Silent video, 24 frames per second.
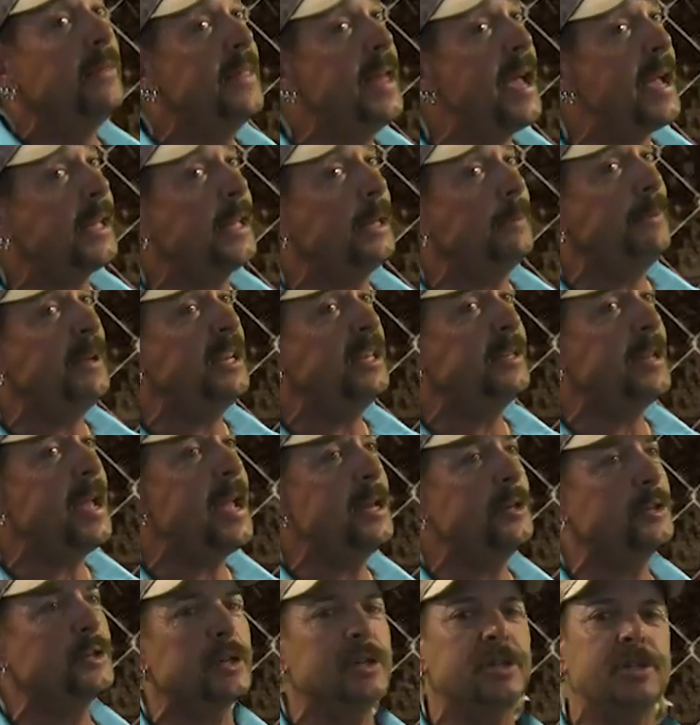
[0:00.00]
That can be
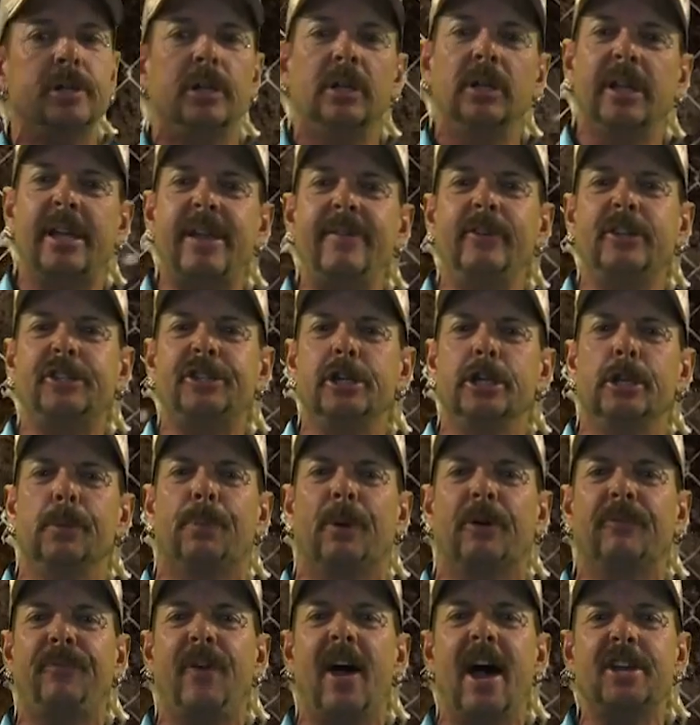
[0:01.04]
dangerous. Leave it to the
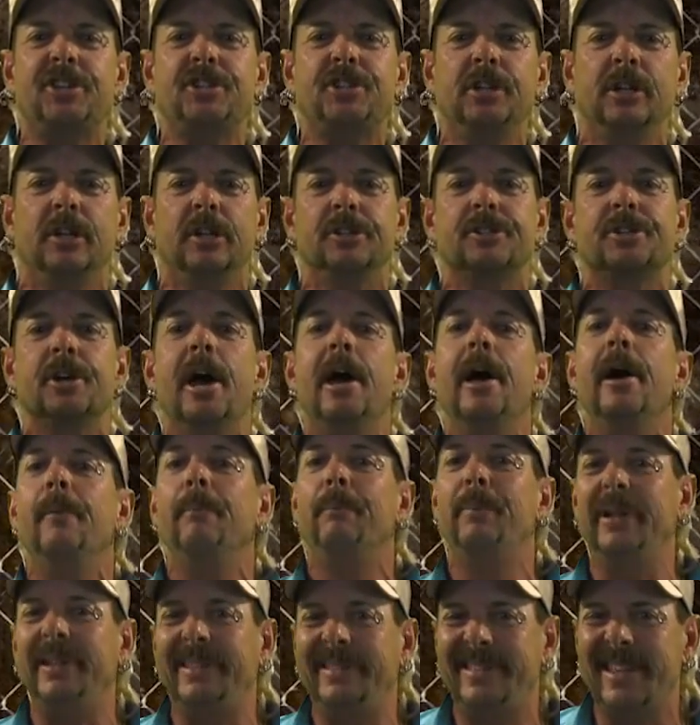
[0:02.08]
professionals.
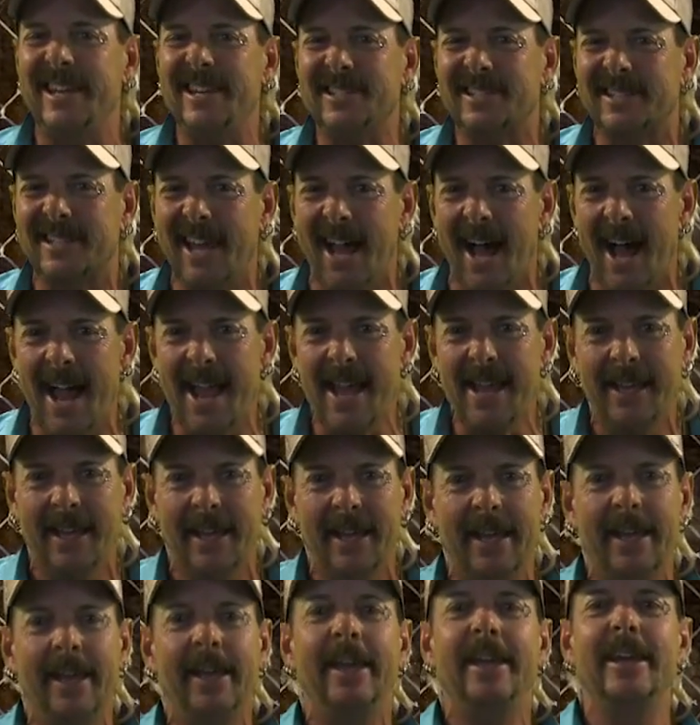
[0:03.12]
But this guy
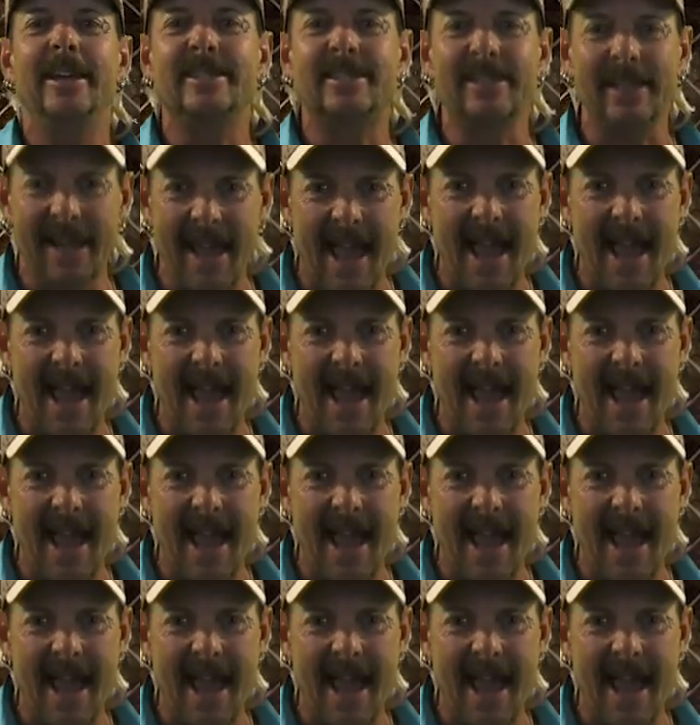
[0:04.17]
is an